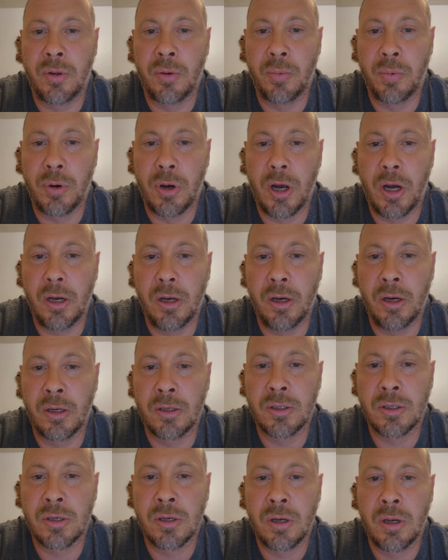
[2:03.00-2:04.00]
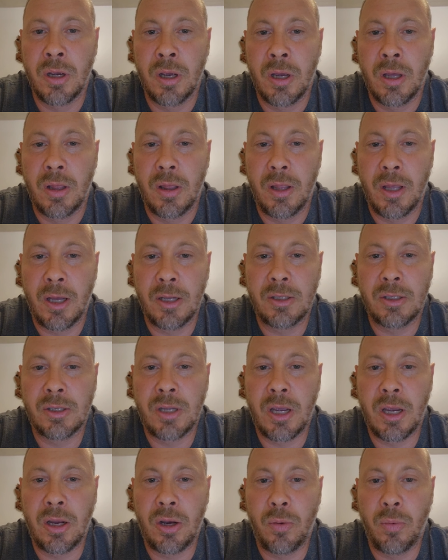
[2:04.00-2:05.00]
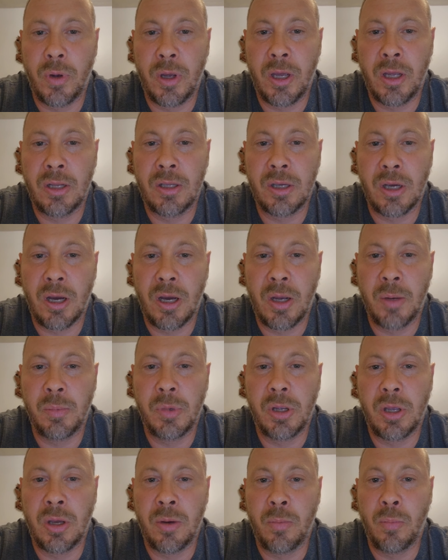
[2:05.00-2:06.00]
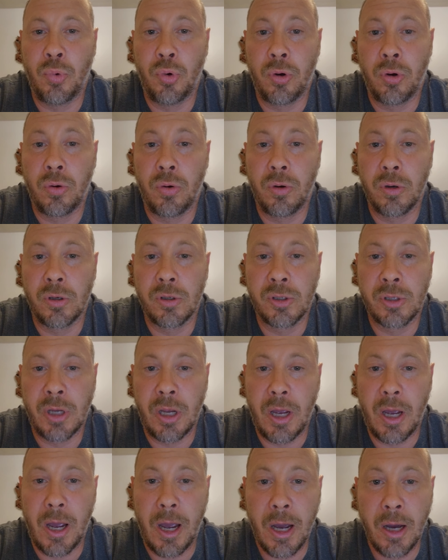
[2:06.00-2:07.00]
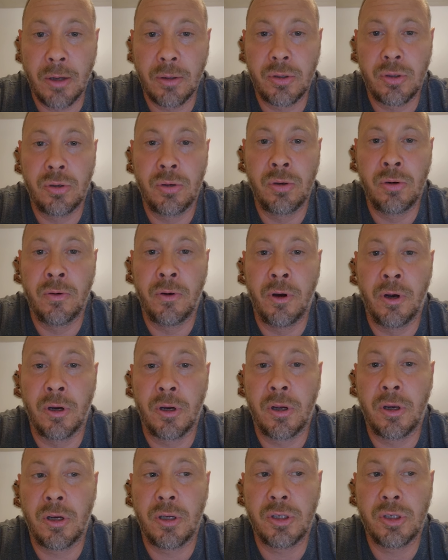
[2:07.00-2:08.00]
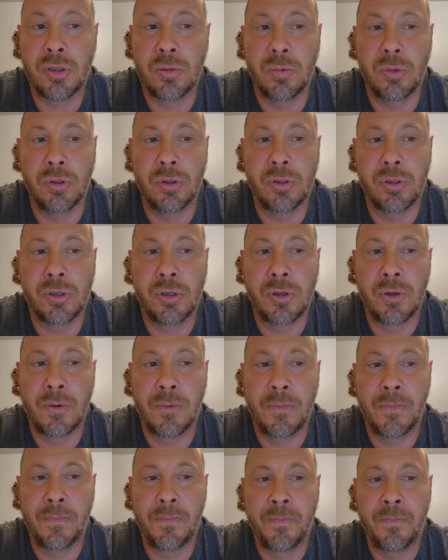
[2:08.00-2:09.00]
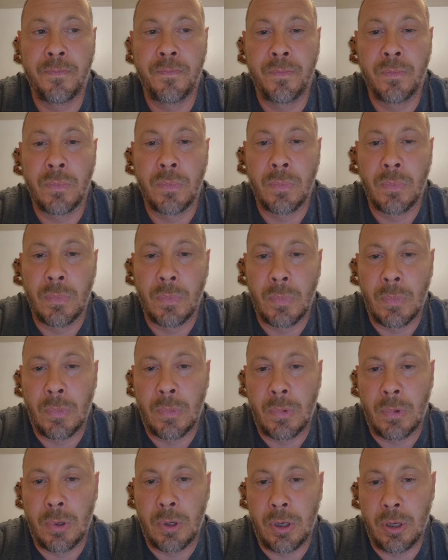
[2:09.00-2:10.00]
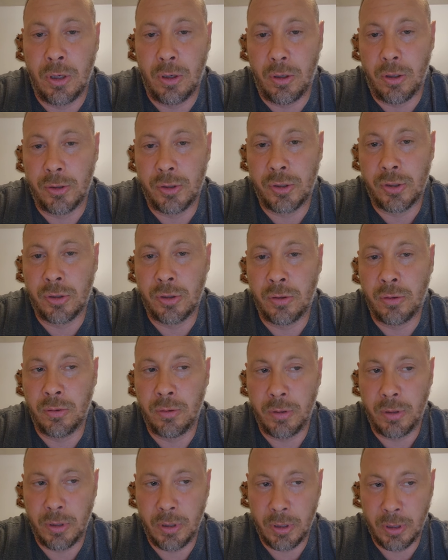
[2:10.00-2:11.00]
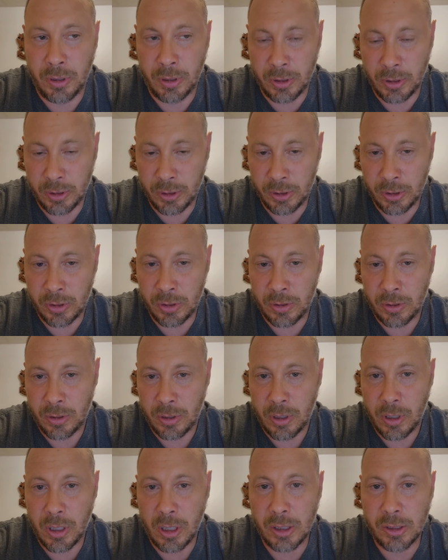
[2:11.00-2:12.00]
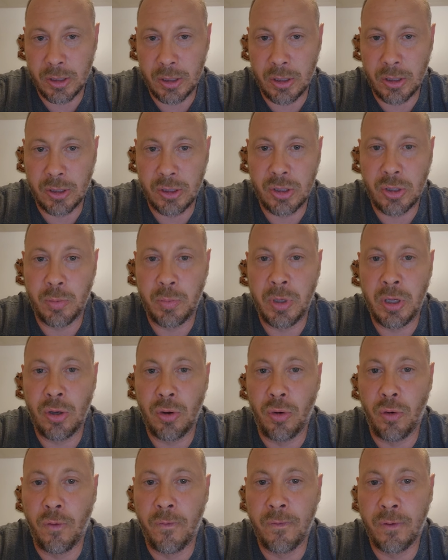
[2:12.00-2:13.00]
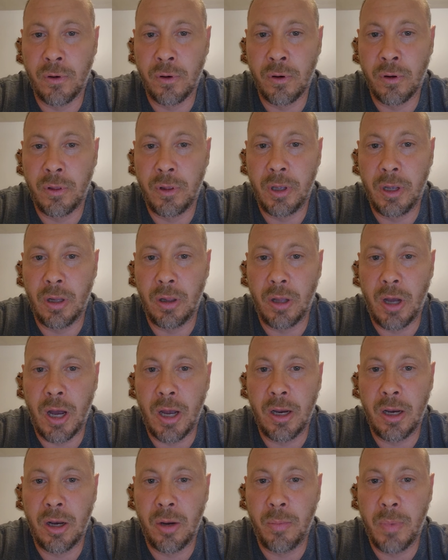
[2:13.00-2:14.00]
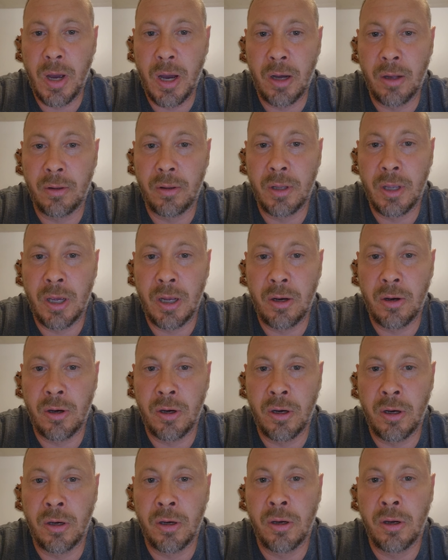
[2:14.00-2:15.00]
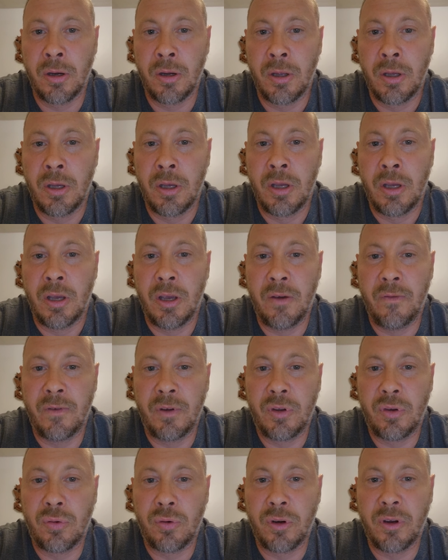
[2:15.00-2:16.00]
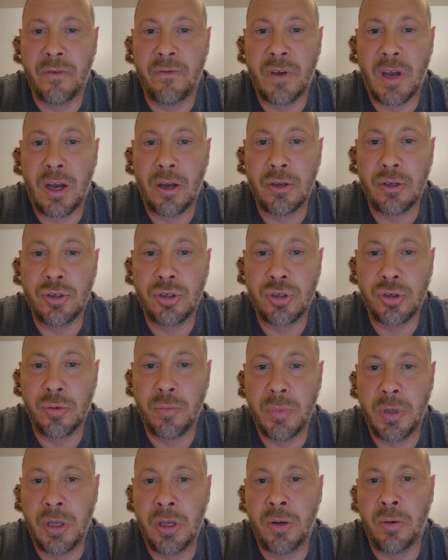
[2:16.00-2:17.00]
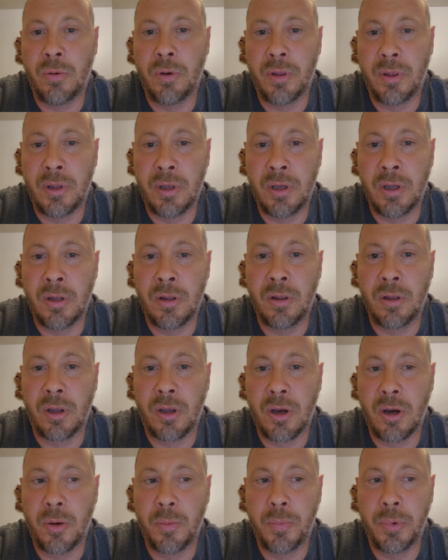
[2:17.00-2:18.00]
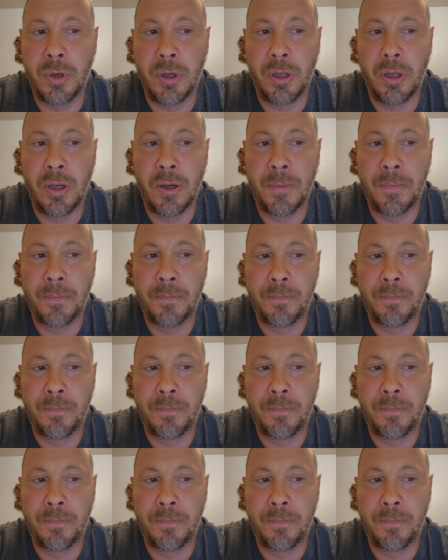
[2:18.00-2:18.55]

the products, that's taking away time to get more orders out to our customers. It also is causing us to be over the allotted amount that our inventory value should be within the company.